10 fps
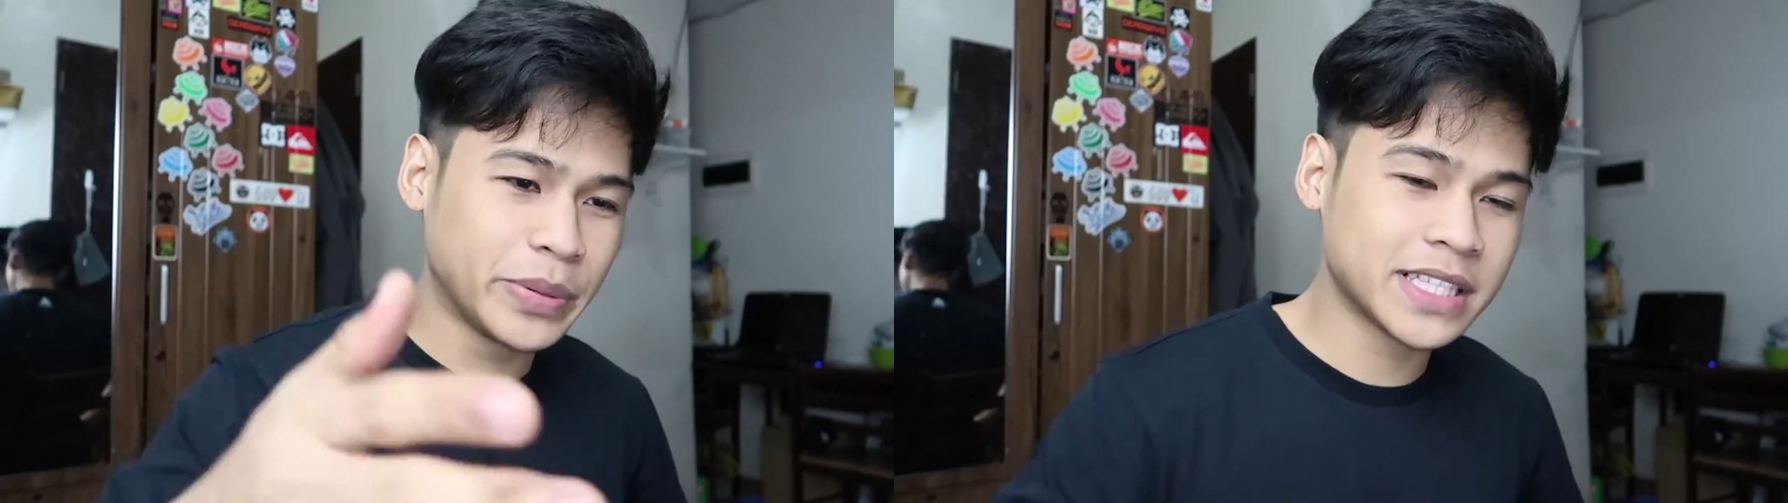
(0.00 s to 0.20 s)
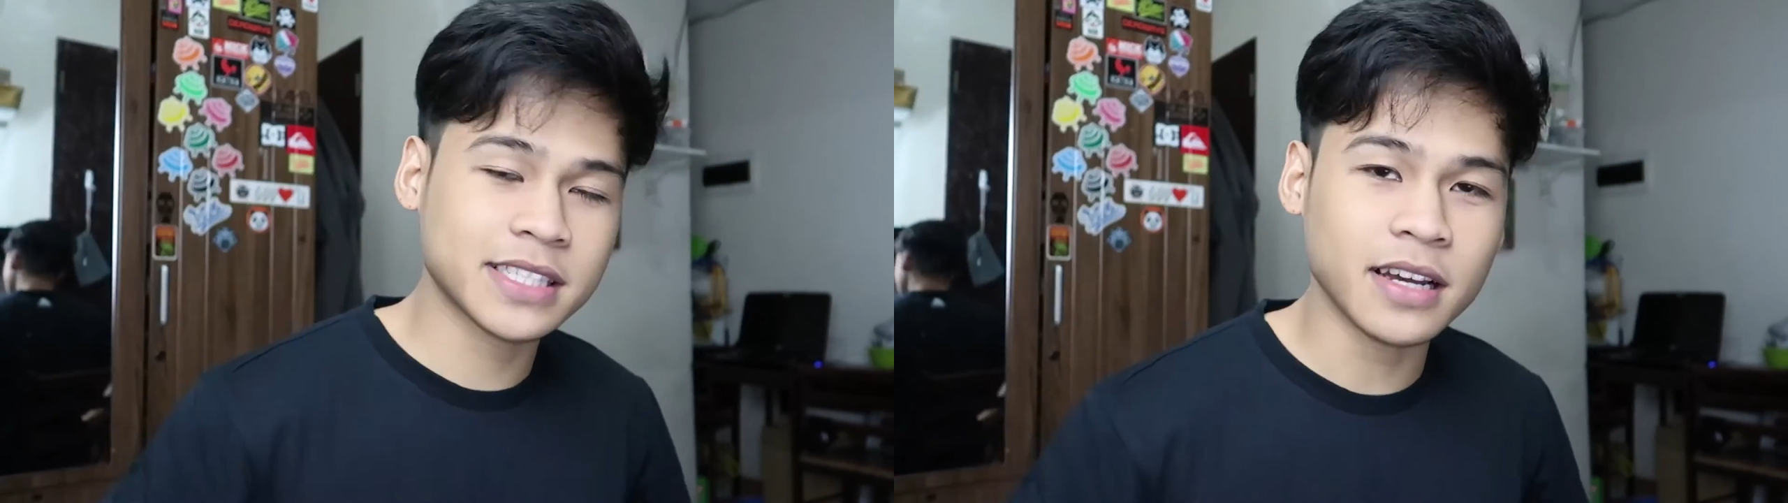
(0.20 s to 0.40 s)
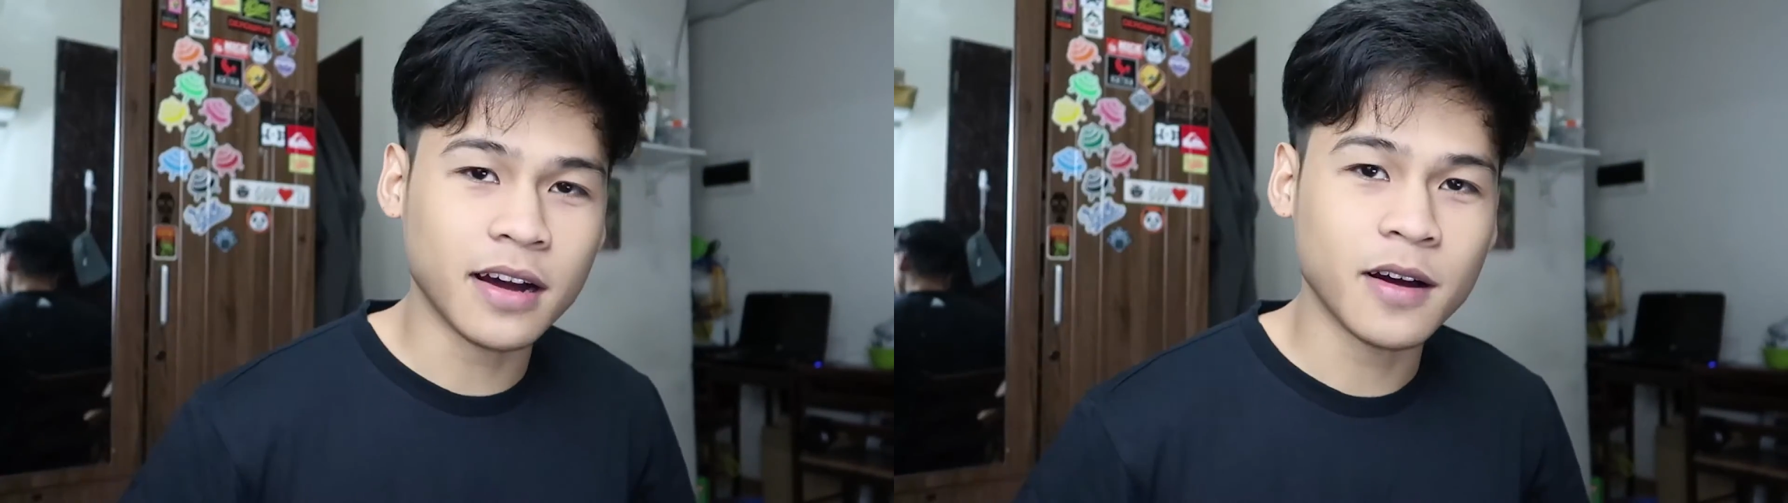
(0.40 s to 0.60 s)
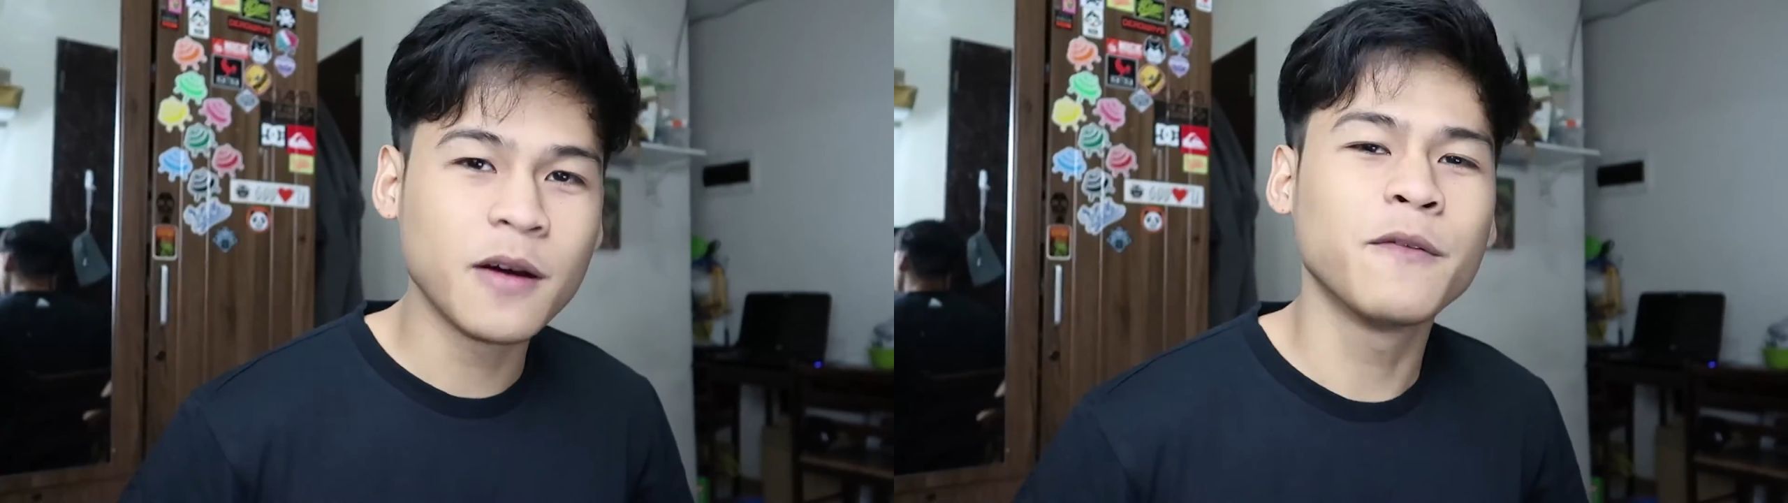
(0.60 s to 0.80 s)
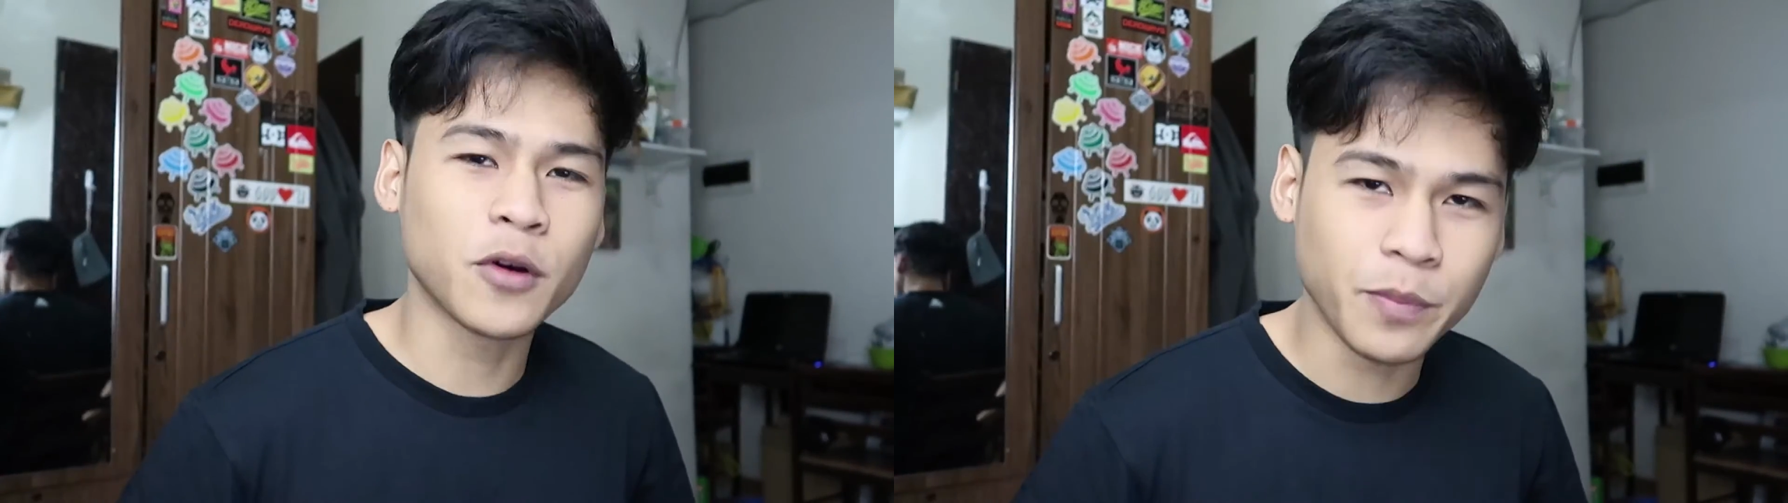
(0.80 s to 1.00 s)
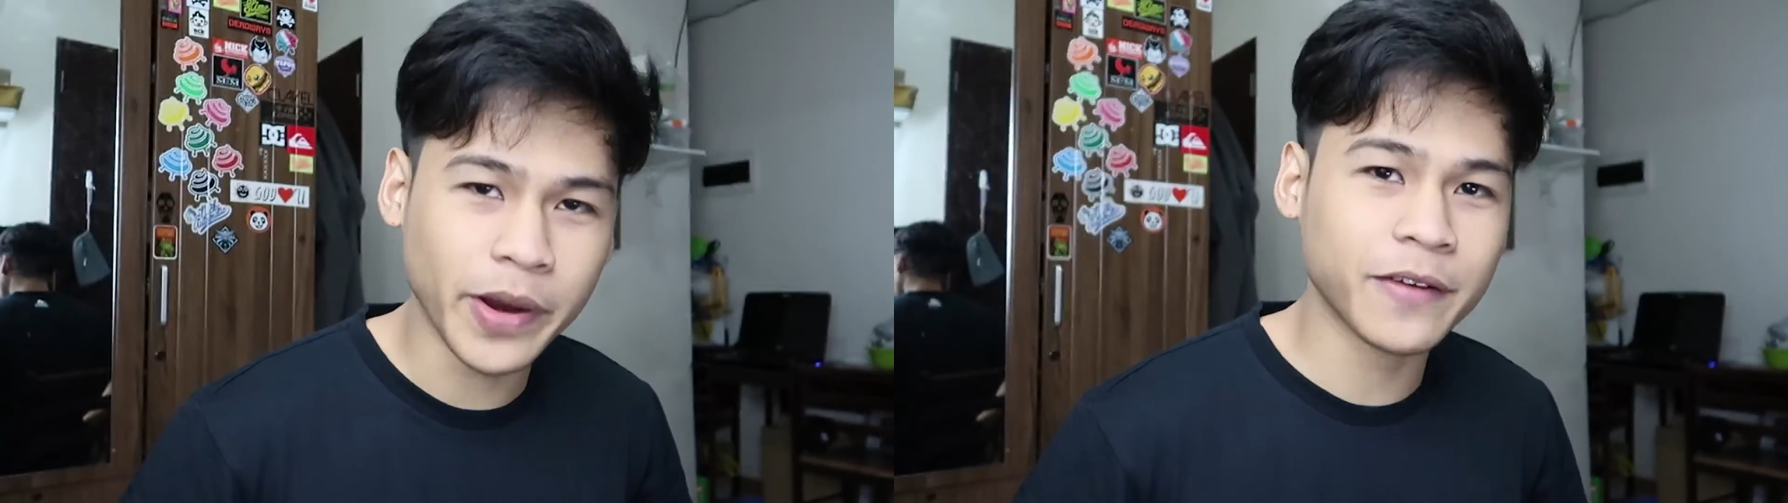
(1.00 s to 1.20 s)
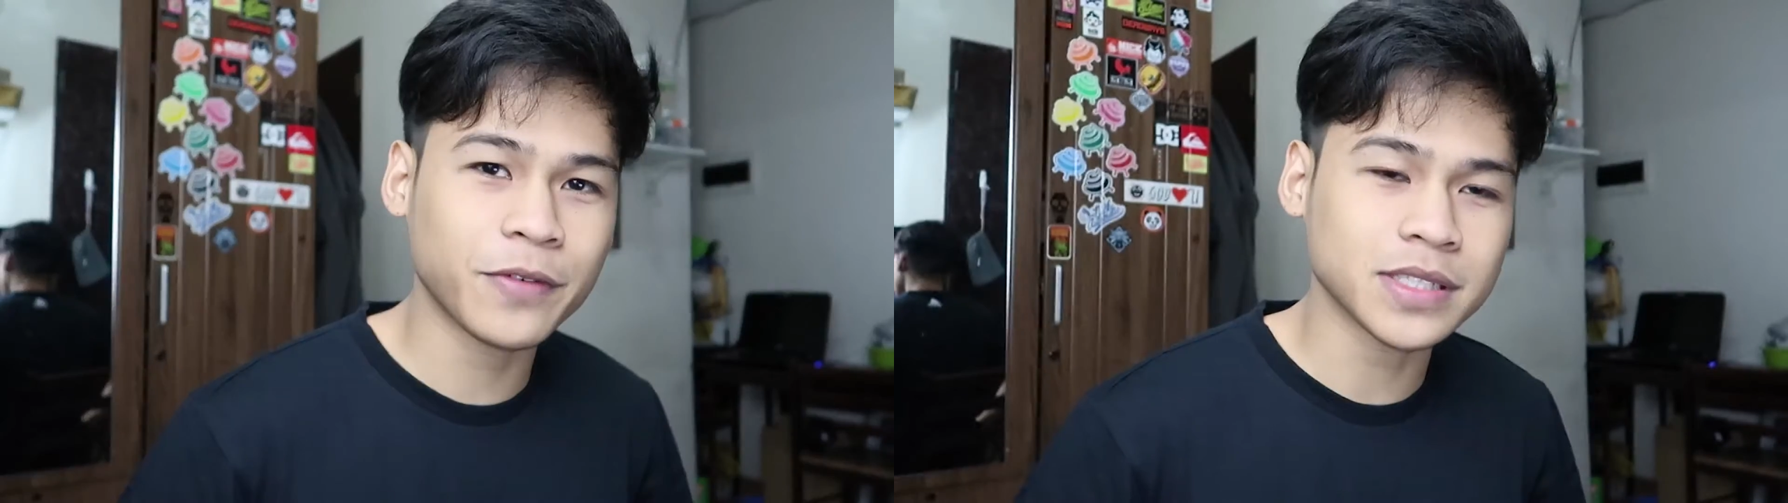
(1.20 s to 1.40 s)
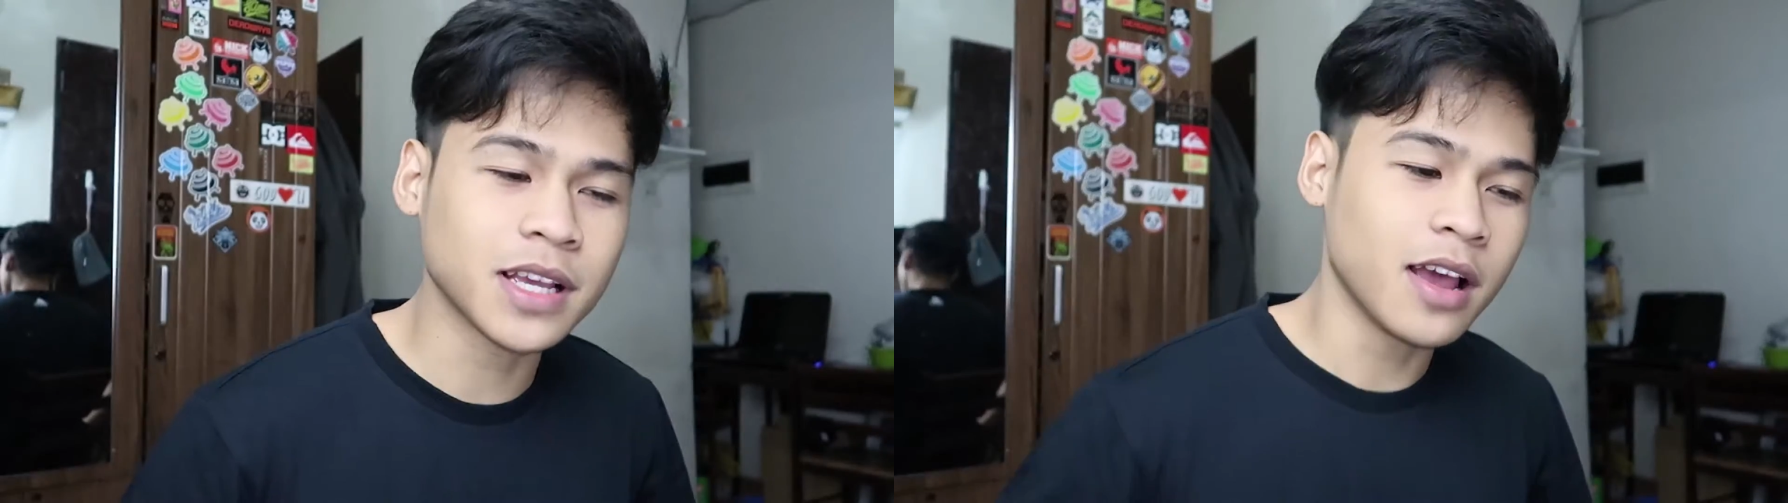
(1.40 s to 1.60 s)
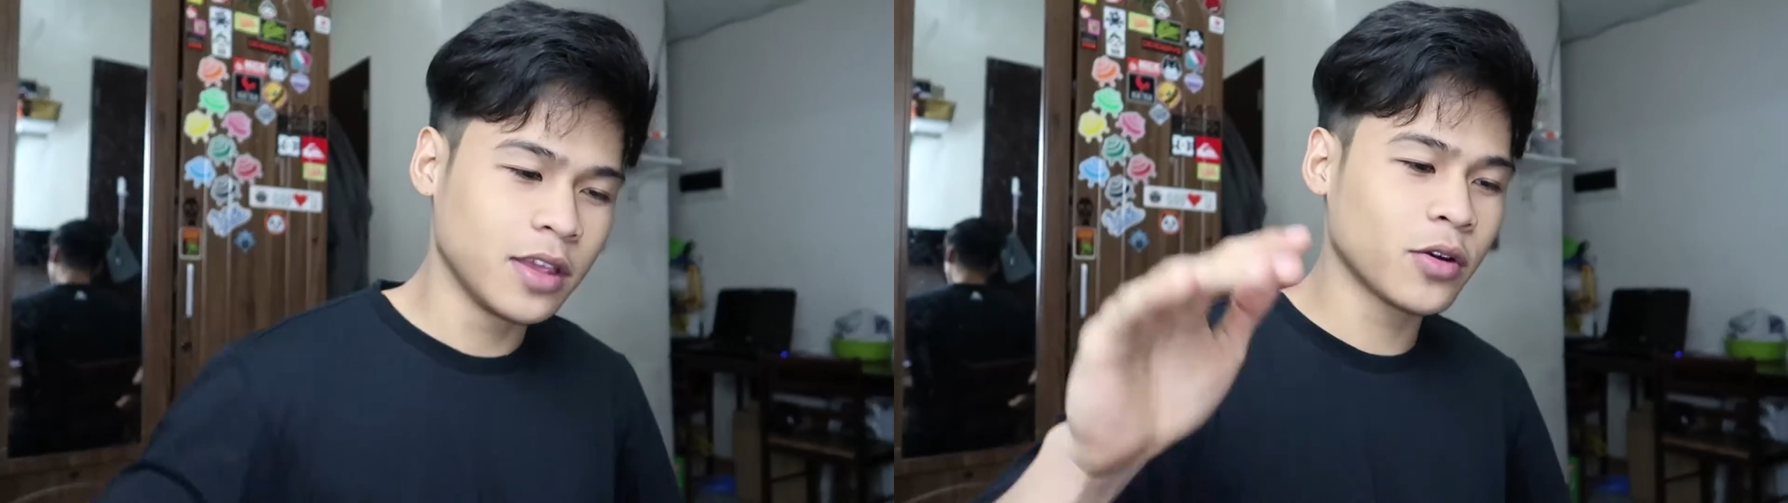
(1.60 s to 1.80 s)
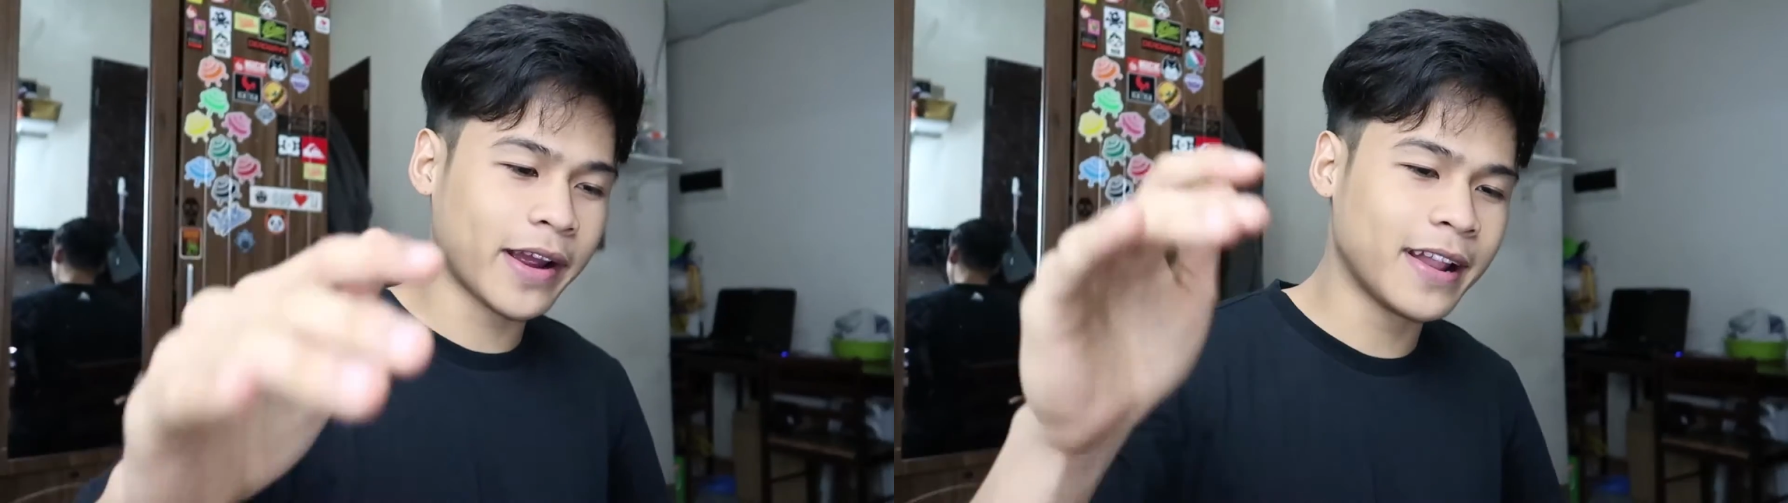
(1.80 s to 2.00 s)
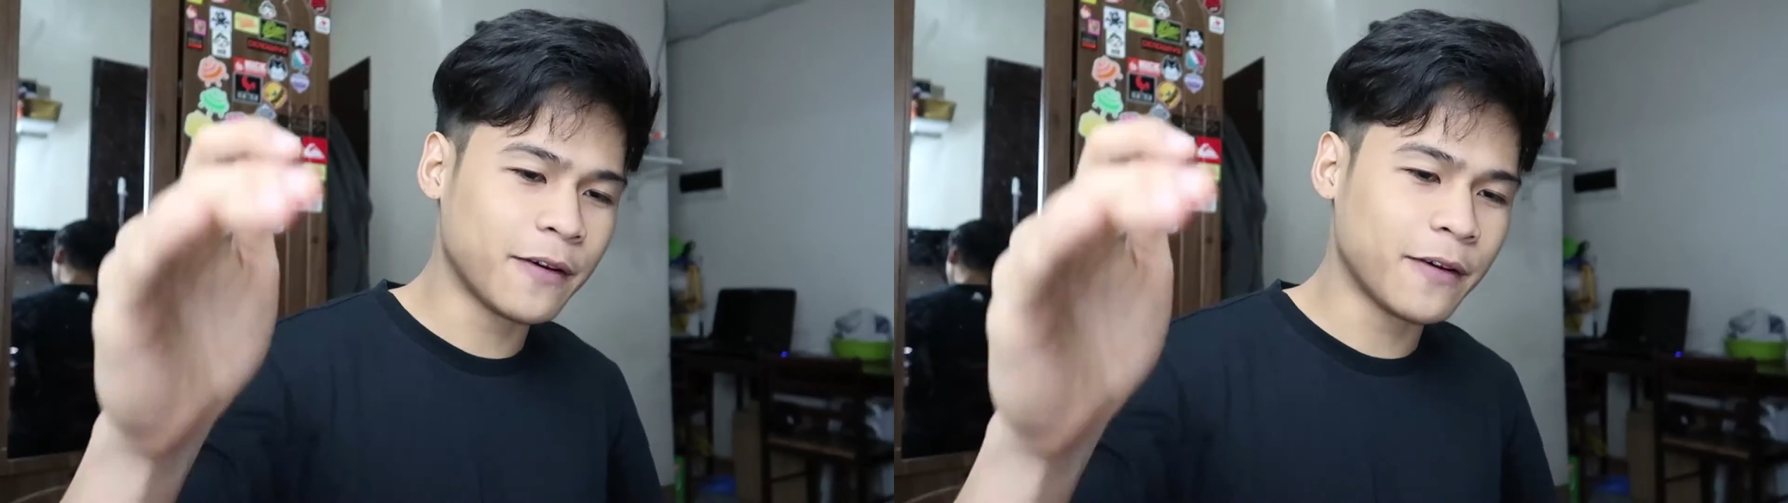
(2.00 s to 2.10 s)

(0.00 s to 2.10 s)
pizza for breakfast. You can